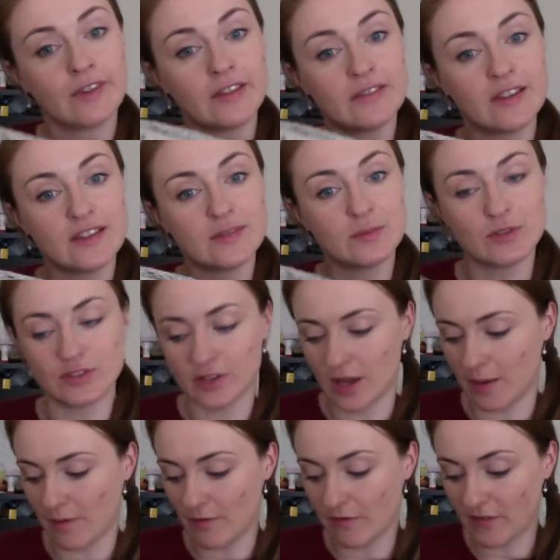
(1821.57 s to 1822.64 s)
This was
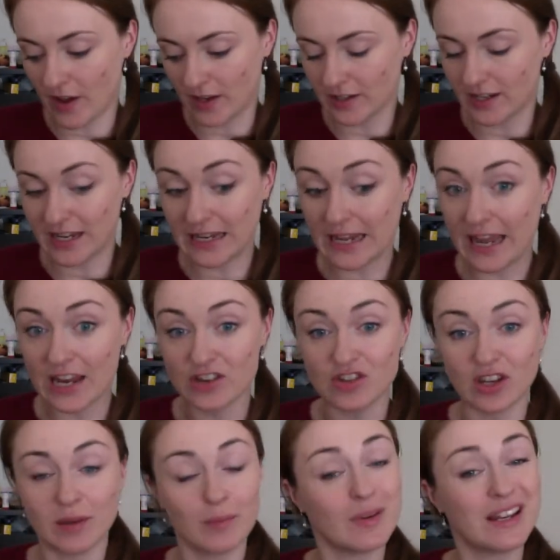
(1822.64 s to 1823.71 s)
a fun,
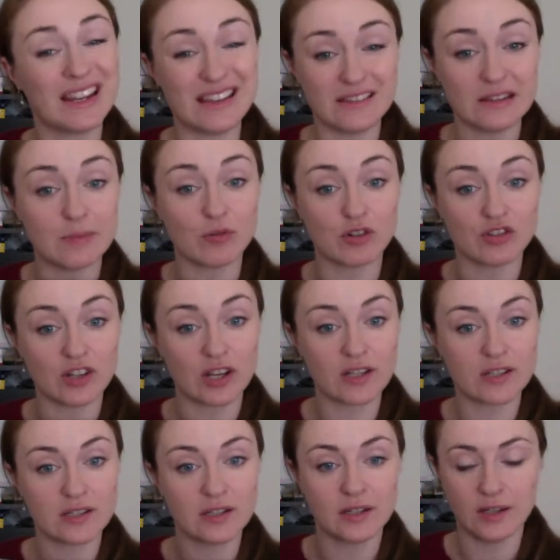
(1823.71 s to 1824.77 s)
engaging but easy
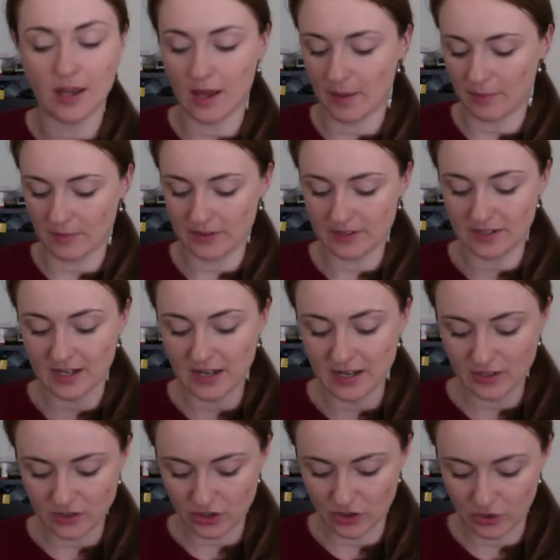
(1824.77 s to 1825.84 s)
project
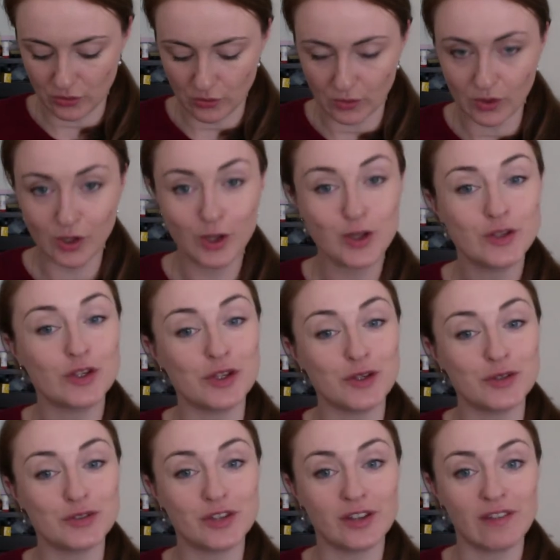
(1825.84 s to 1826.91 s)
to
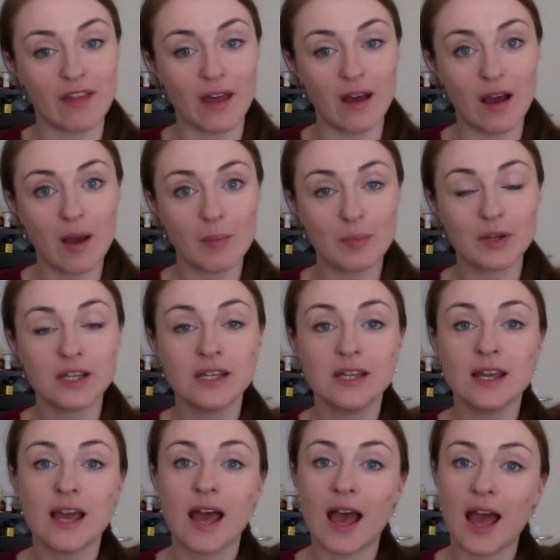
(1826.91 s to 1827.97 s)
use to knit that up.
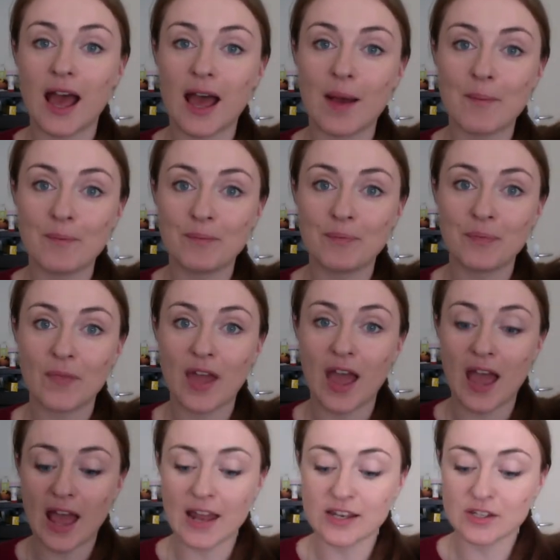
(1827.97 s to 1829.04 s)

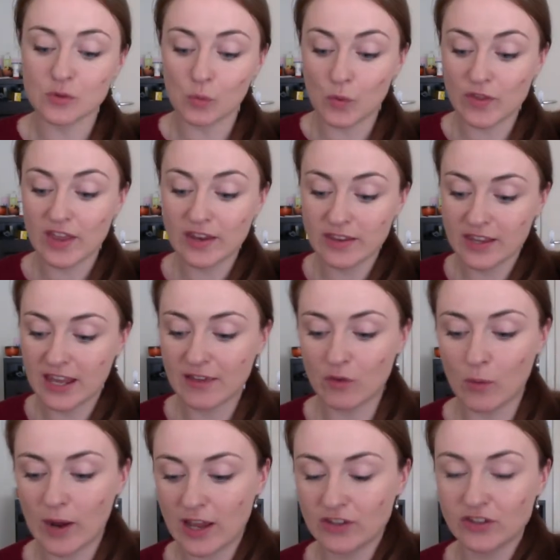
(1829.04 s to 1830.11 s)
And within the
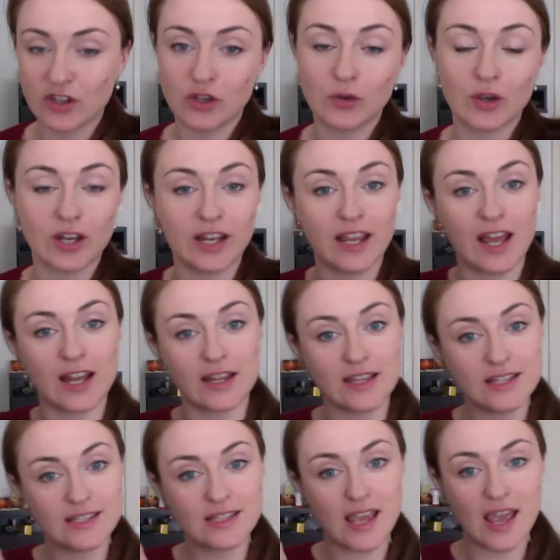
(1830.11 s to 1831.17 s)
giveaway, so you're going to get
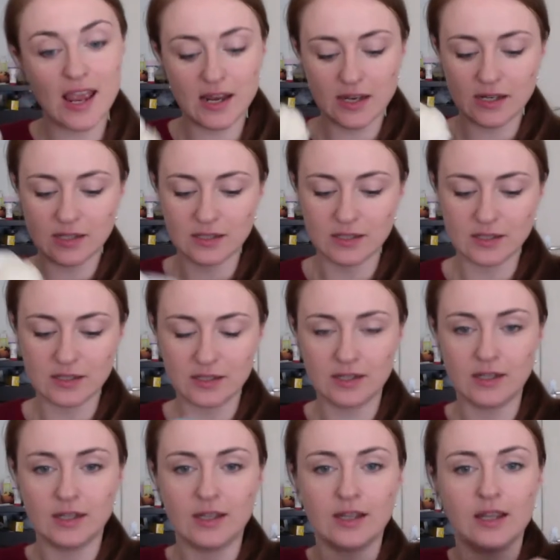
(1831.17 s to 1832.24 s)
this skein
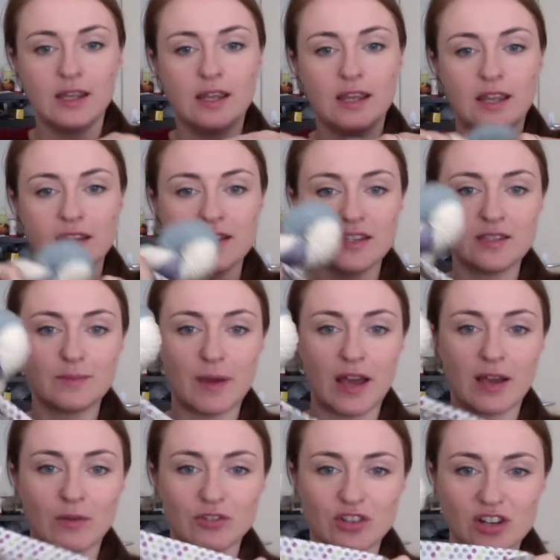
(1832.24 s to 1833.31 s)
in this
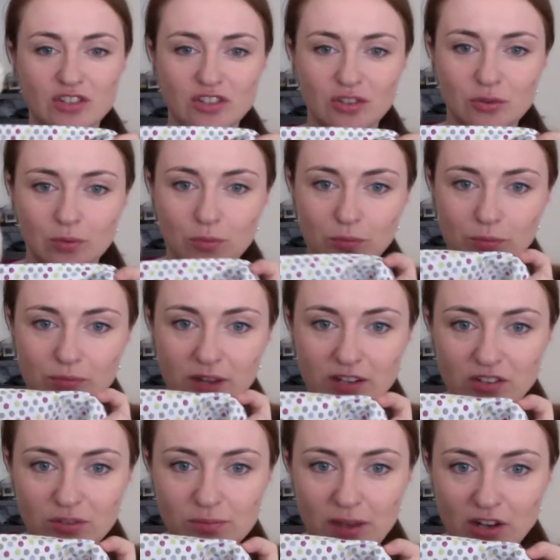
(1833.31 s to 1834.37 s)
bag, which I just thought they
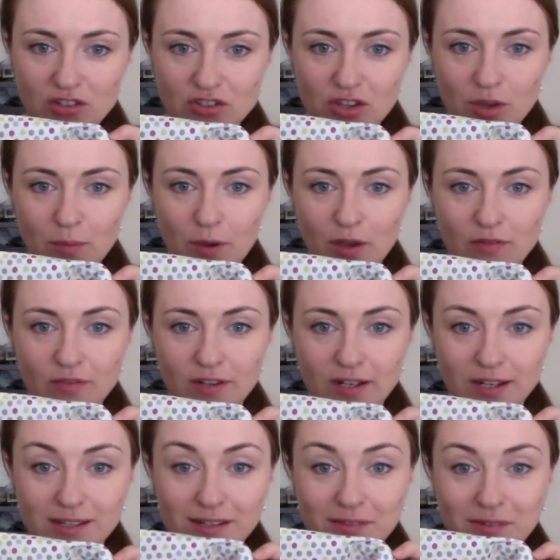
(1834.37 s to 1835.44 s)
just match so perfectly,
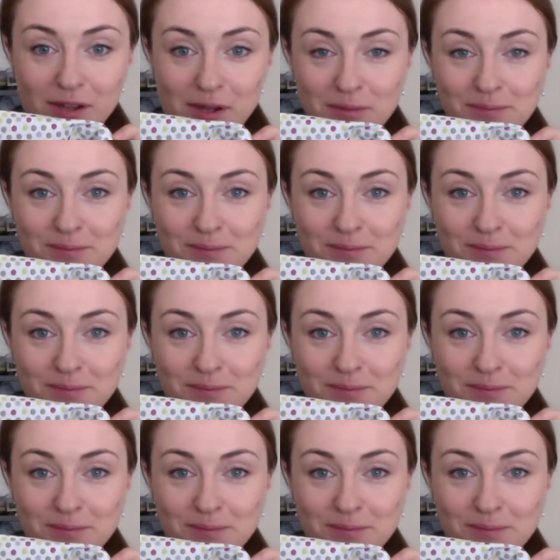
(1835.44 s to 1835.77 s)
don't they?